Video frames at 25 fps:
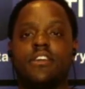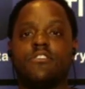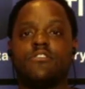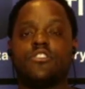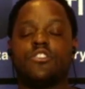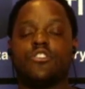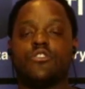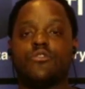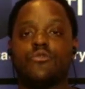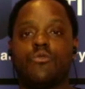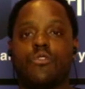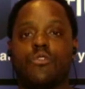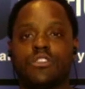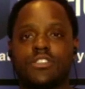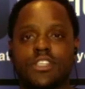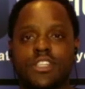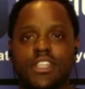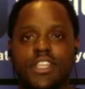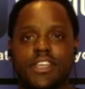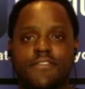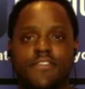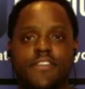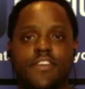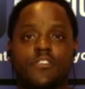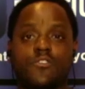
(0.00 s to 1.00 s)
to want to
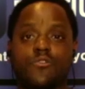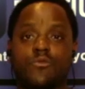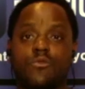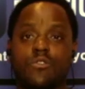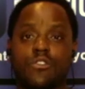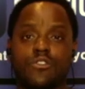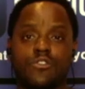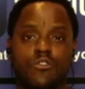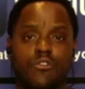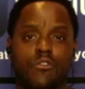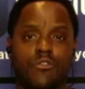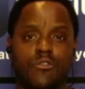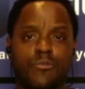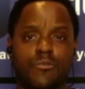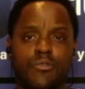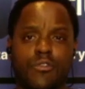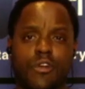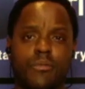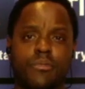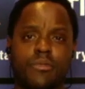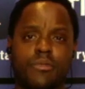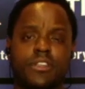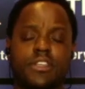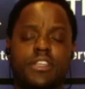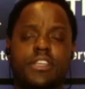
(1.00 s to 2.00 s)
live here, to want to own
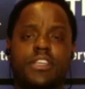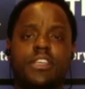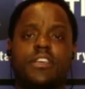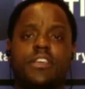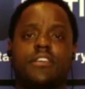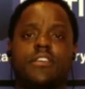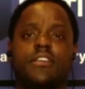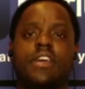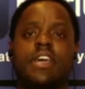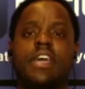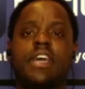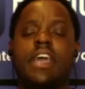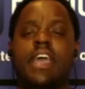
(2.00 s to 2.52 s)
property here.